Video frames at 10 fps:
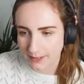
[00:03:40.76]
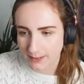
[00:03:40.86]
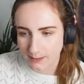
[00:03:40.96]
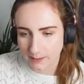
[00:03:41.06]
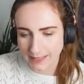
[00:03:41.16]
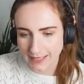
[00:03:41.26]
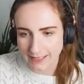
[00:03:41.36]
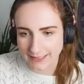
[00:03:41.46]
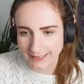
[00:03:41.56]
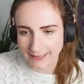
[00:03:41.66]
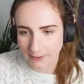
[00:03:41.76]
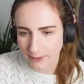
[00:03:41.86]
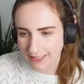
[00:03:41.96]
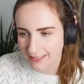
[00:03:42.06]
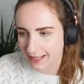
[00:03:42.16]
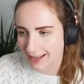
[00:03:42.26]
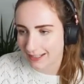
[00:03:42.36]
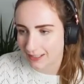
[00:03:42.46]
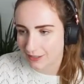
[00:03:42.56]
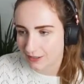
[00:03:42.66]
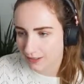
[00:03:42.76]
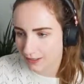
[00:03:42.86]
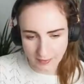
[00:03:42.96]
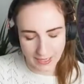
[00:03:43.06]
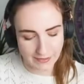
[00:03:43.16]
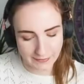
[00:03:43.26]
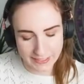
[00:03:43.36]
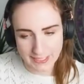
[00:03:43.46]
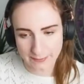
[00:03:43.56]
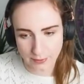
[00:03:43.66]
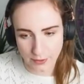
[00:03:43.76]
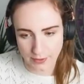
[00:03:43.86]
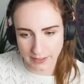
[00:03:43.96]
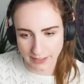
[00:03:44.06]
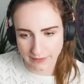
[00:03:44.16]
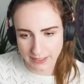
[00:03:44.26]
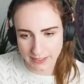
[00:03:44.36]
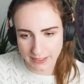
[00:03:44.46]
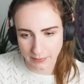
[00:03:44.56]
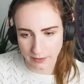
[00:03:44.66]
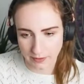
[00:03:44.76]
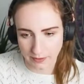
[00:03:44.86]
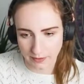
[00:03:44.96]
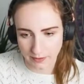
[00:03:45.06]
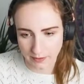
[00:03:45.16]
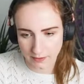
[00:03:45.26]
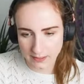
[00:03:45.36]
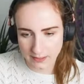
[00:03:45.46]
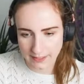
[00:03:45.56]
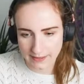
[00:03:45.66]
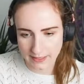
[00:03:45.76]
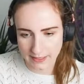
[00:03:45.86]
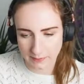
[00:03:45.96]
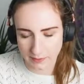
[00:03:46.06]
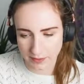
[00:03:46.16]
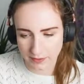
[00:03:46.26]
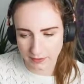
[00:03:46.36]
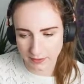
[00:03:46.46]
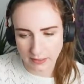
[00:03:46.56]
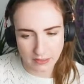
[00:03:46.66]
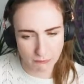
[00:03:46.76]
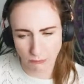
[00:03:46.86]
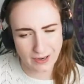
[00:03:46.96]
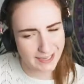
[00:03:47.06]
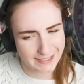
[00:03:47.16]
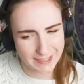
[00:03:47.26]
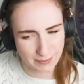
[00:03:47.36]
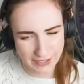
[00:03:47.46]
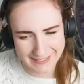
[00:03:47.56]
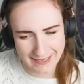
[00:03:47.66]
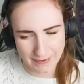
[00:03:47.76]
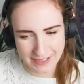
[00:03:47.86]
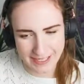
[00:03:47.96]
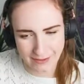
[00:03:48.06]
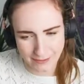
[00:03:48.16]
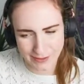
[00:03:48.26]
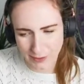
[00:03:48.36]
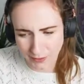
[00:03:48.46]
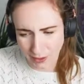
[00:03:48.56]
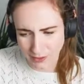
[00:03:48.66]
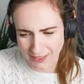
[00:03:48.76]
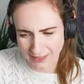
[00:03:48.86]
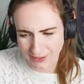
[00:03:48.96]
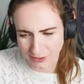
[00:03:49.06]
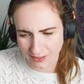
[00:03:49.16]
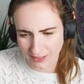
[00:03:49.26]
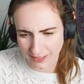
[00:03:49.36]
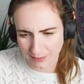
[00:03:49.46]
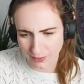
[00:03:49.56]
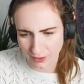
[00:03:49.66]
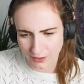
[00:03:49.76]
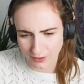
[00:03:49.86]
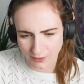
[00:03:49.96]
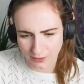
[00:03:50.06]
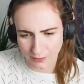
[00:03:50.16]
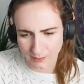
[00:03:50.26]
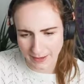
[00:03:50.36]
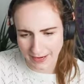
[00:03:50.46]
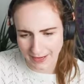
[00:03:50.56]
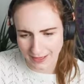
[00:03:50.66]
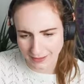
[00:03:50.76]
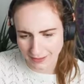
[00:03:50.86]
Just squeeze, squeeze, Ash. I think she's broken. I think she's broken. Clean the litter box. Why did you put your sandwich down so close to that disgusting litter box also, may I add?